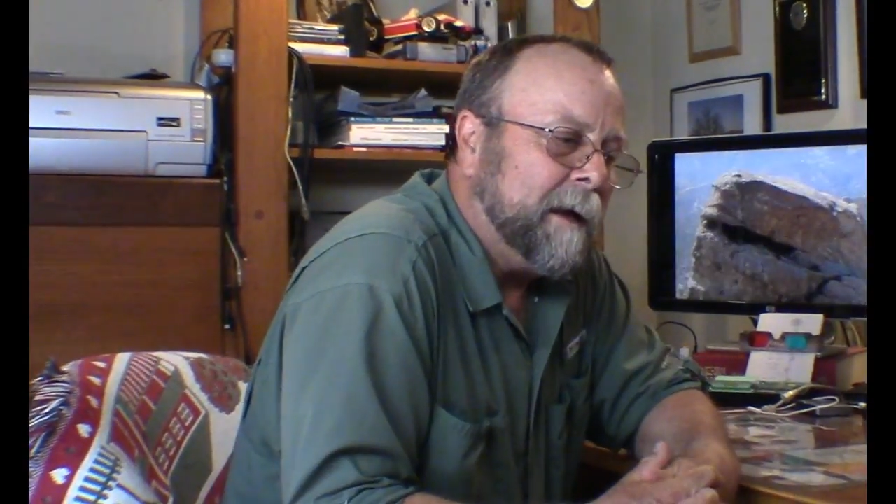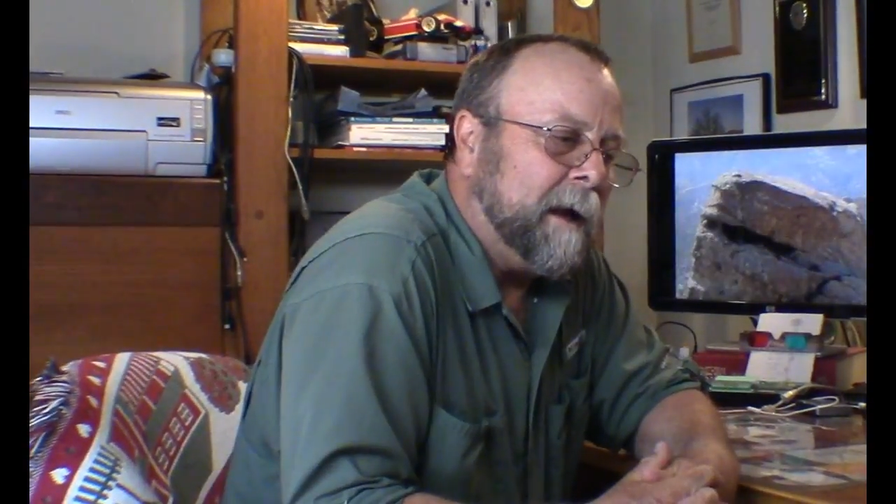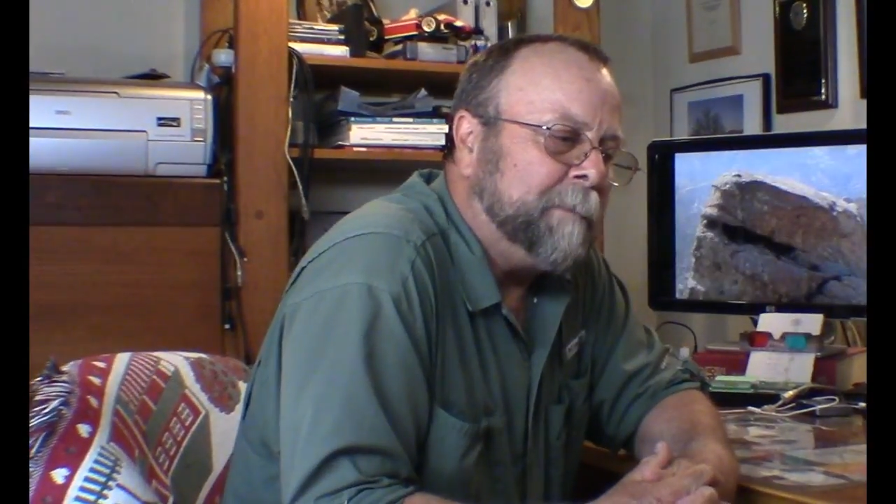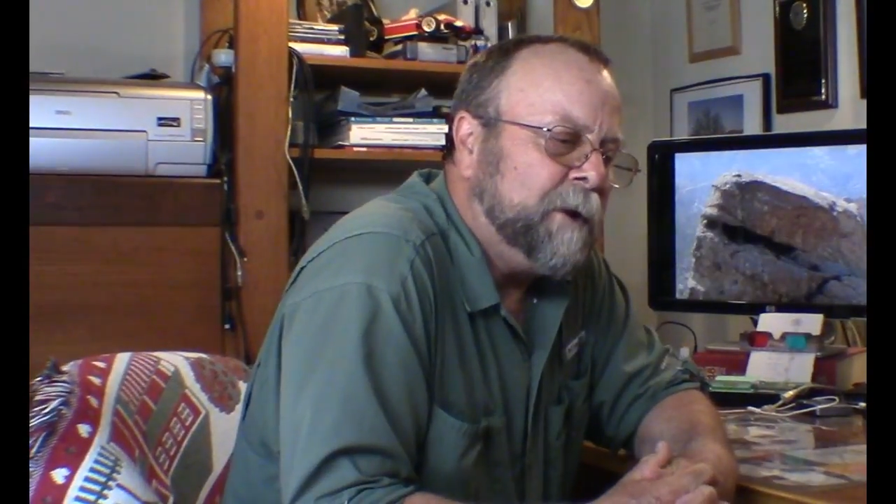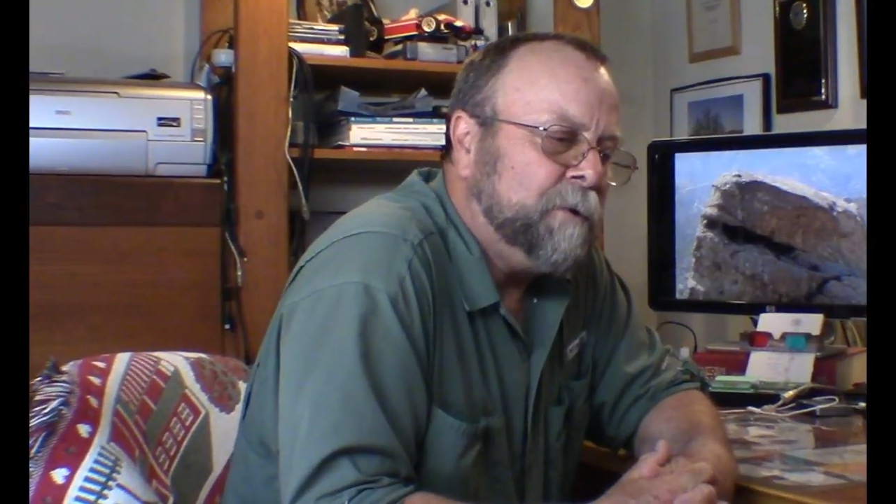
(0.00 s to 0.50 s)

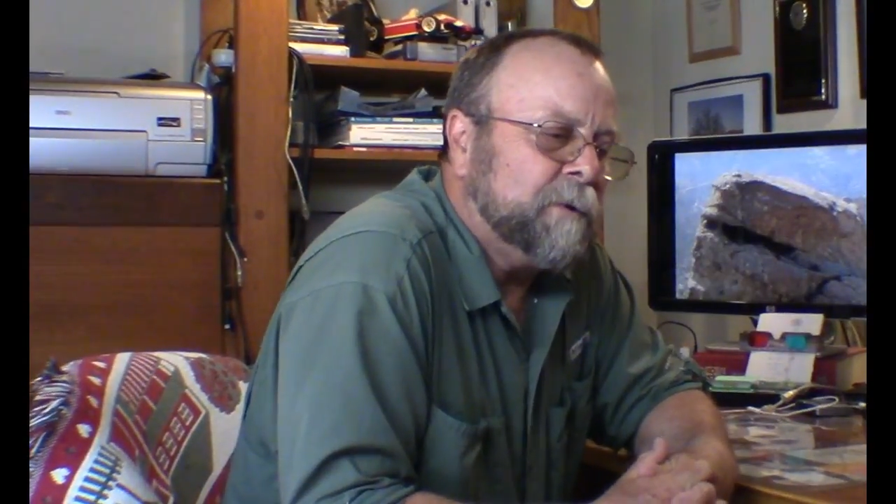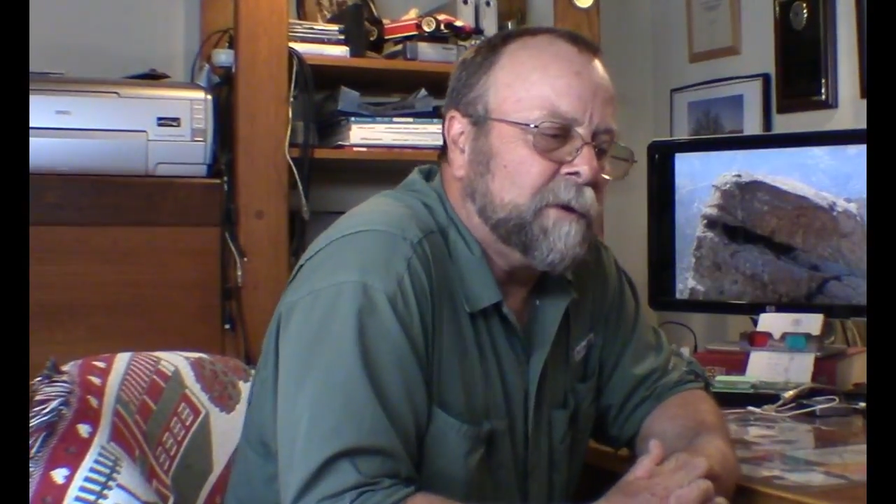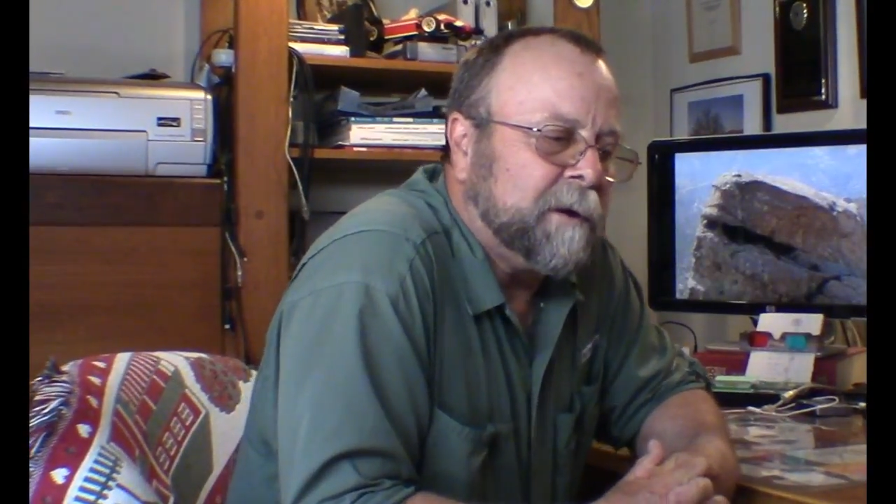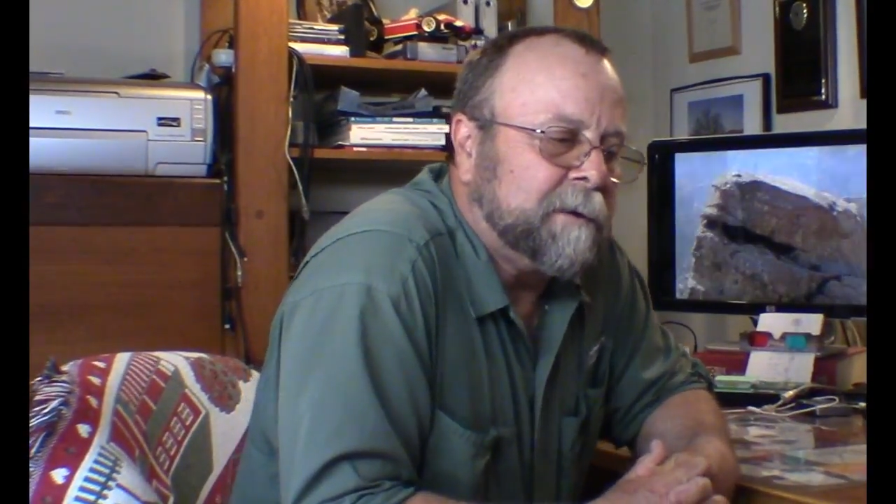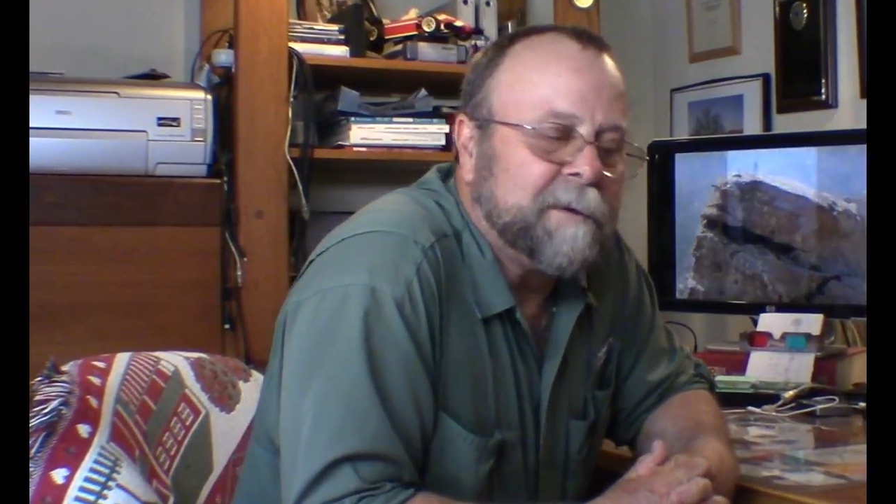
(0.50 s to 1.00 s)
I'm here to
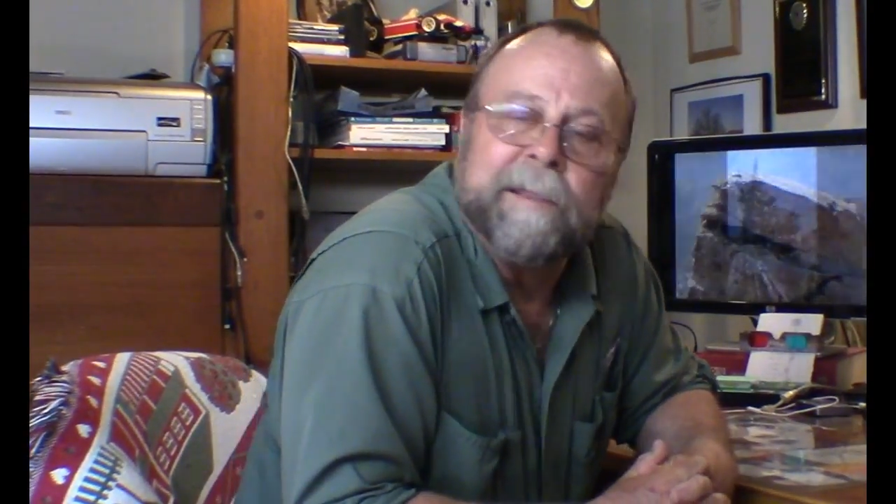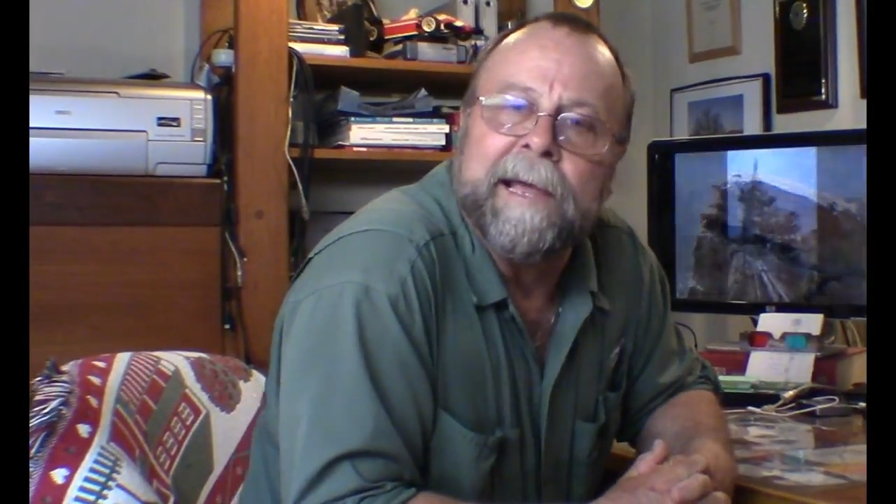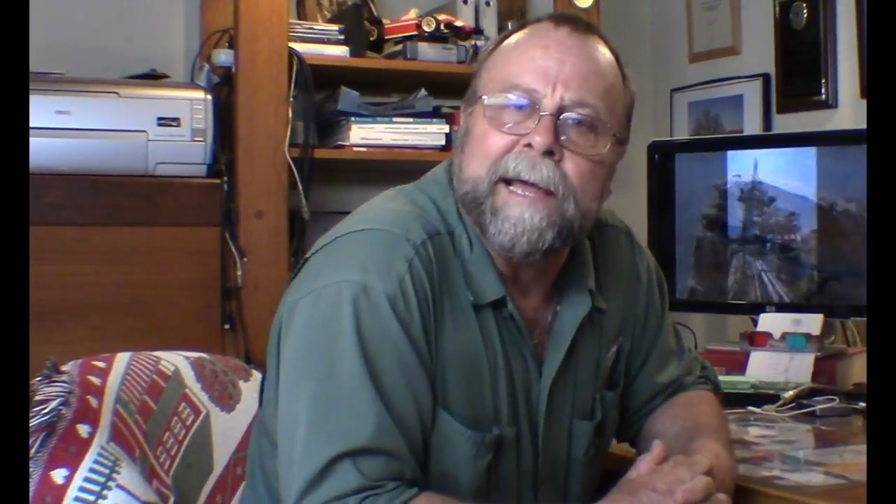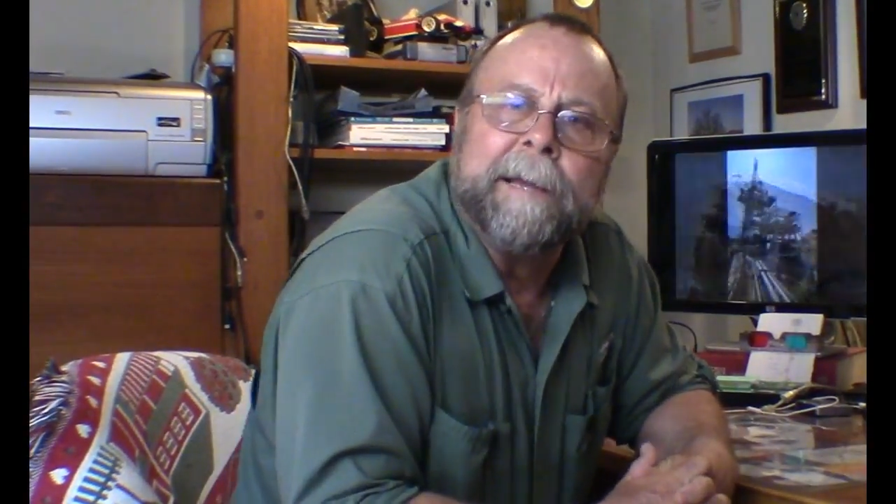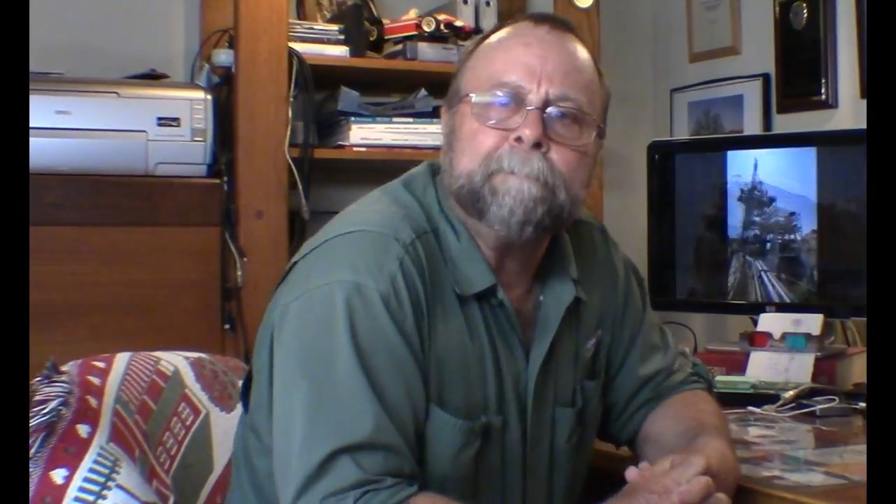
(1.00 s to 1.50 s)
talk
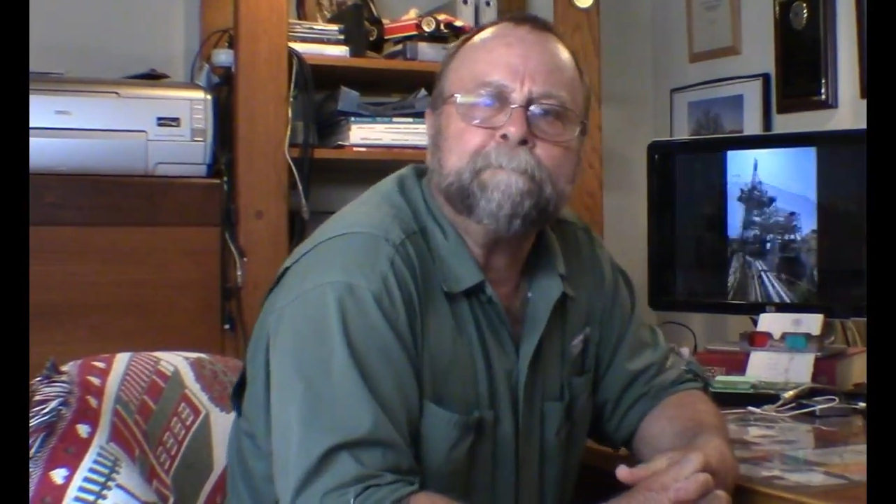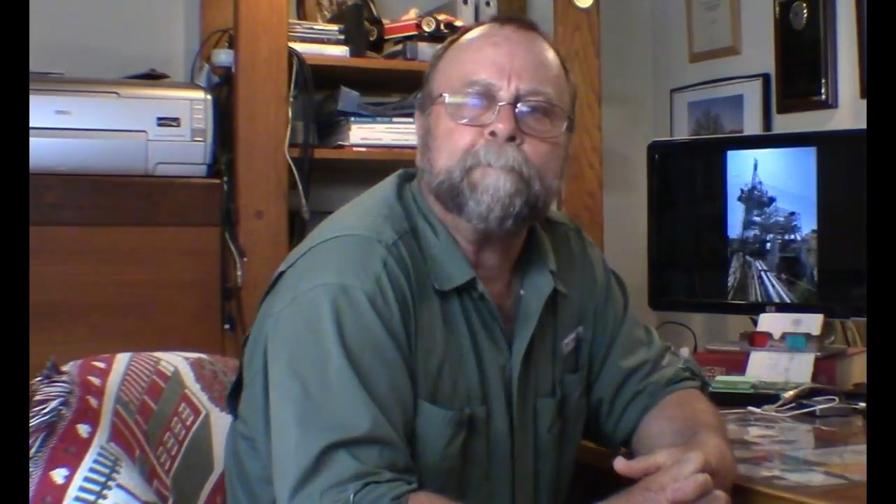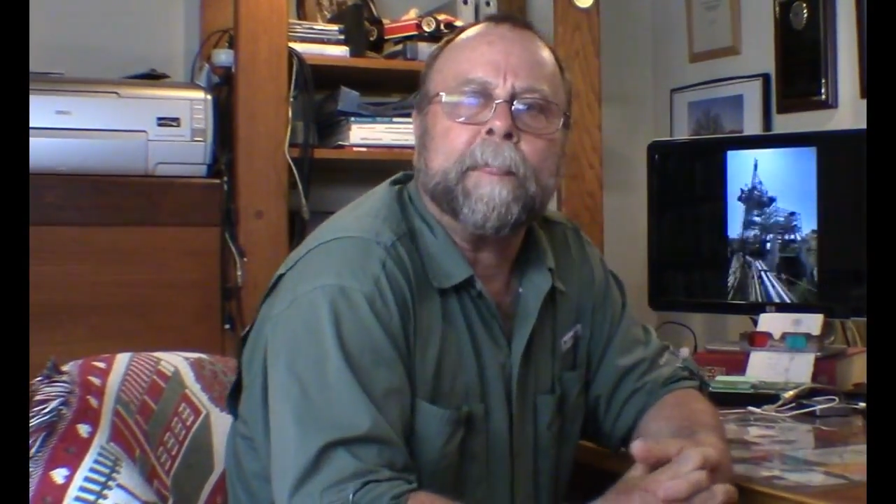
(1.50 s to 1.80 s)
today